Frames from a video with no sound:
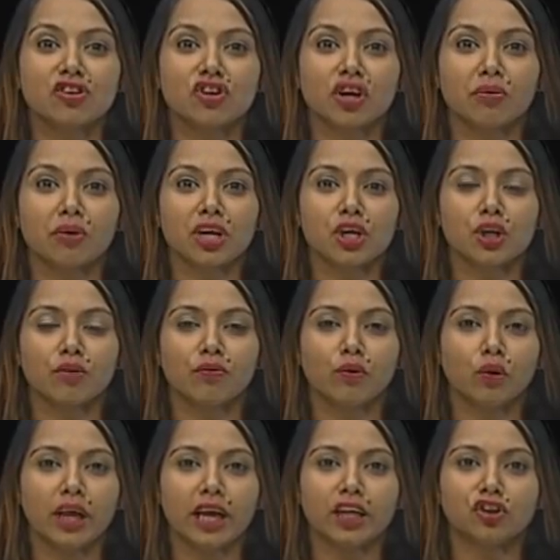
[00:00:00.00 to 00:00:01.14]
generation
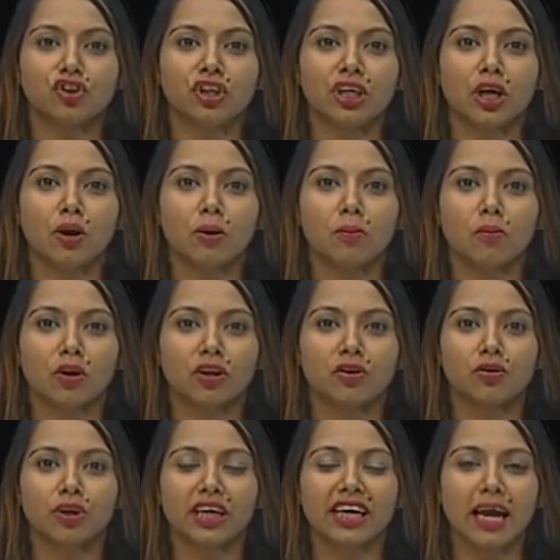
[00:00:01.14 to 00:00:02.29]
full HD home
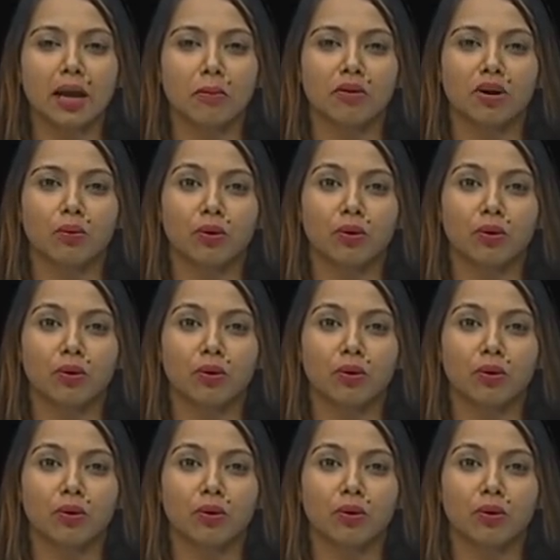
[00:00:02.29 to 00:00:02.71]
monitoring camera